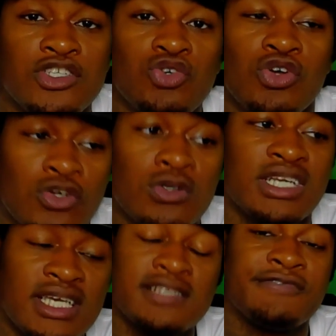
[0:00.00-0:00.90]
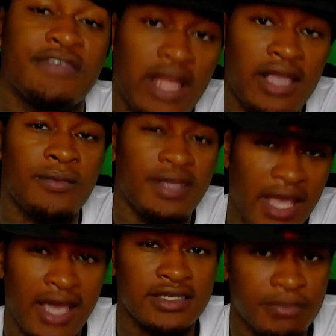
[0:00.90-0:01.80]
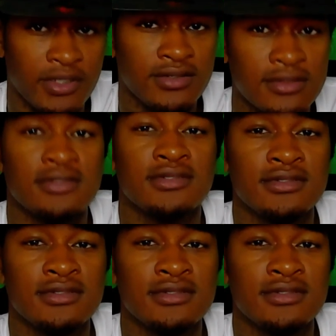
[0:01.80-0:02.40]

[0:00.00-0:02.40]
You're going against flight reacts, bro.